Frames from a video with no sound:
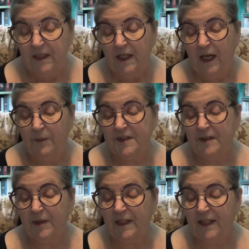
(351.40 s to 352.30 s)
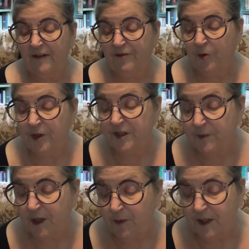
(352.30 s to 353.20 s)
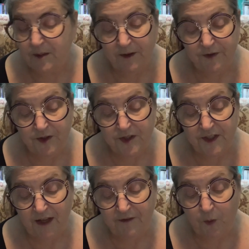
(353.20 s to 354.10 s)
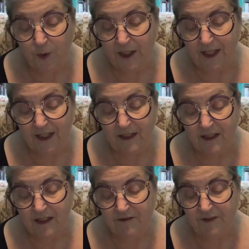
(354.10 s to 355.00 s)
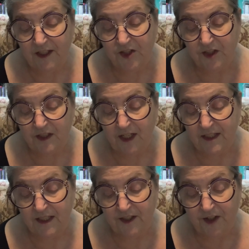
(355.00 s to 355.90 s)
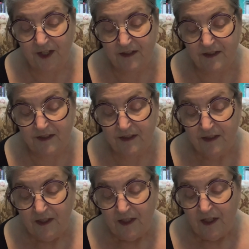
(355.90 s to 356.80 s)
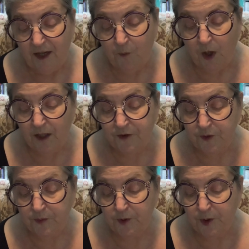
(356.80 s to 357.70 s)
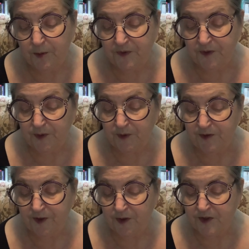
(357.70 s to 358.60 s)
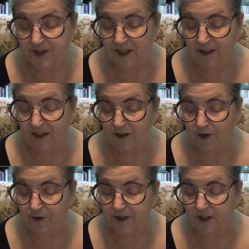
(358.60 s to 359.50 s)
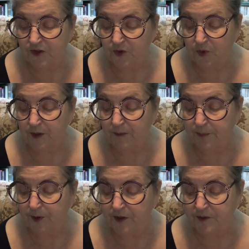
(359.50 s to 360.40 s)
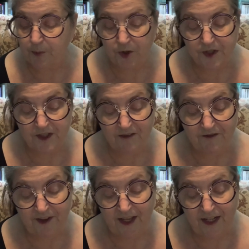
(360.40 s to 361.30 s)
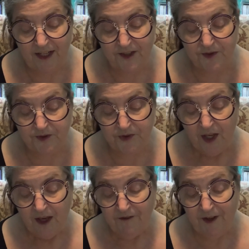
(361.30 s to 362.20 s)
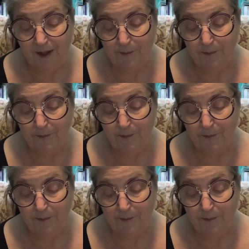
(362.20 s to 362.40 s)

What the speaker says: I was in my late 40s when I went to my first NAFA weekend convention and dinner dance. I walked through rooms filled with folks selling clothing, jewelry, books, porcelain fat angels, fat